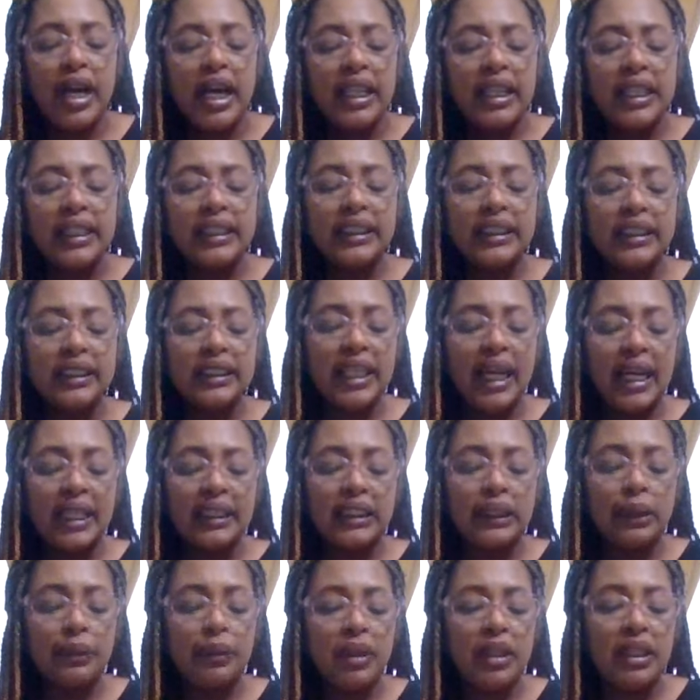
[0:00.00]
This is not
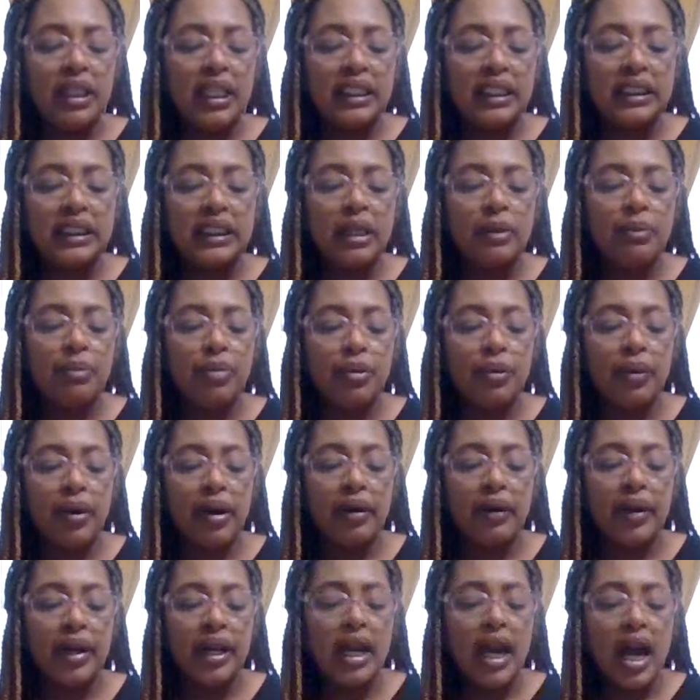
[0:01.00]
something that's
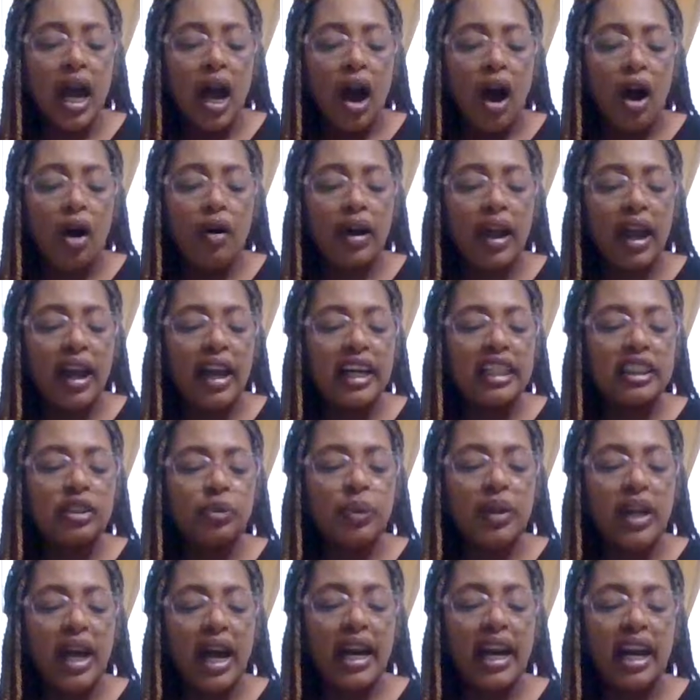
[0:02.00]
temporary, okay? Because
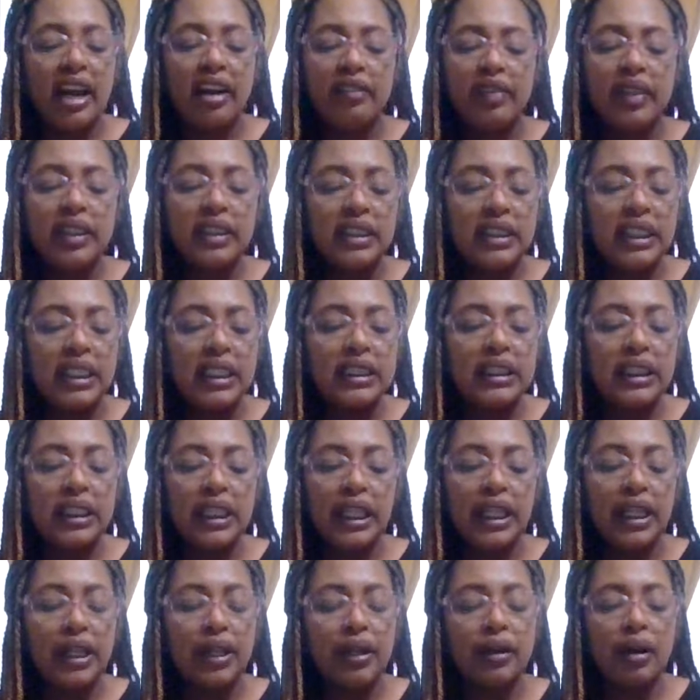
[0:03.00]
we got every season
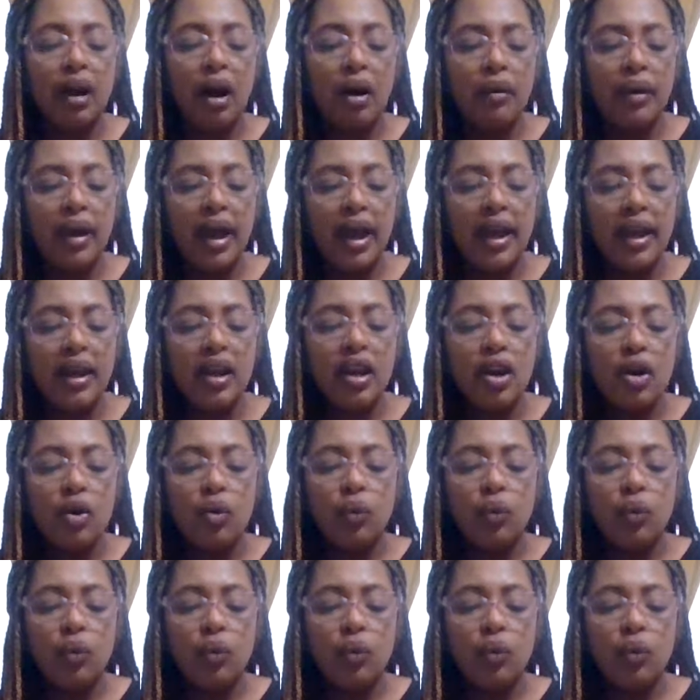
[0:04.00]
here, okay?